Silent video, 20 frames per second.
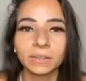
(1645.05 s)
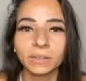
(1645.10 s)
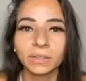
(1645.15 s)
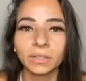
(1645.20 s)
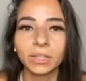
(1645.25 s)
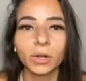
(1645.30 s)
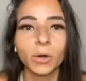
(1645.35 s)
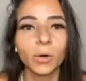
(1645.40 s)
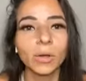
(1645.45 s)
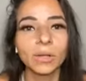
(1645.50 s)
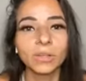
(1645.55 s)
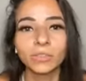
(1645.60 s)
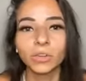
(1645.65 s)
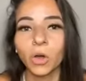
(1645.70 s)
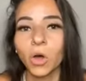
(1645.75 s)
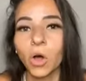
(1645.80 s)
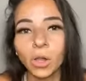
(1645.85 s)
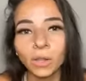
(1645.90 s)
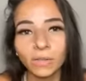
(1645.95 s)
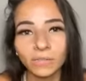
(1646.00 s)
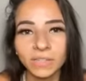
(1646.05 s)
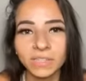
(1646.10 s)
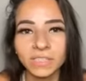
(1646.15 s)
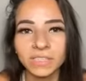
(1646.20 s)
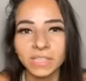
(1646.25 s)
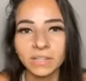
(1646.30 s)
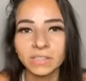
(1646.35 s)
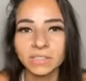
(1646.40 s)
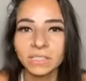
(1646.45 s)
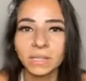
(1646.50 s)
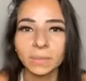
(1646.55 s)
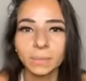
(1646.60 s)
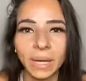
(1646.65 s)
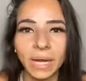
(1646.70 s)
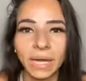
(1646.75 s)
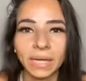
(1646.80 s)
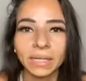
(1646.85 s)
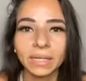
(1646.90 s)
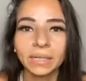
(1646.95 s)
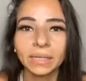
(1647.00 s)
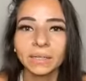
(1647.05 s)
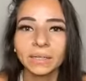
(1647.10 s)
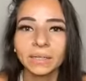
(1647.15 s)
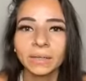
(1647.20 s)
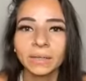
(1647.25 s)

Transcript: you know, into all of the cells of the body.